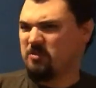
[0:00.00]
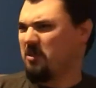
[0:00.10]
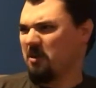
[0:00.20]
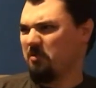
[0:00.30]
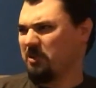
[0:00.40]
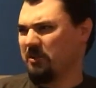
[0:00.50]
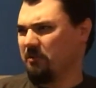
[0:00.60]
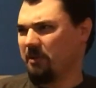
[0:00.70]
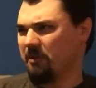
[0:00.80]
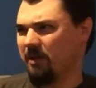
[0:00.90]
soccer player in
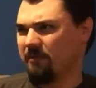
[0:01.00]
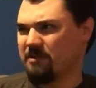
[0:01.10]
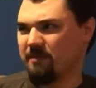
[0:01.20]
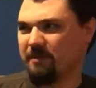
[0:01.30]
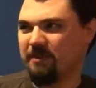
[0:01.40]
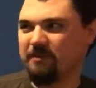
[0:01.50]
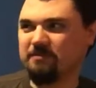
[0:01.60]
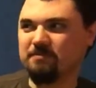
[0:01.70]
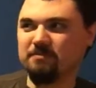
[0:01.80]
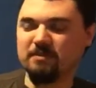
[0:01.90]
real life or something.
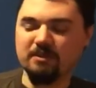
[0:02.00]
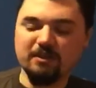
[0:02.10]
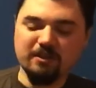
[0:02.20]
Right.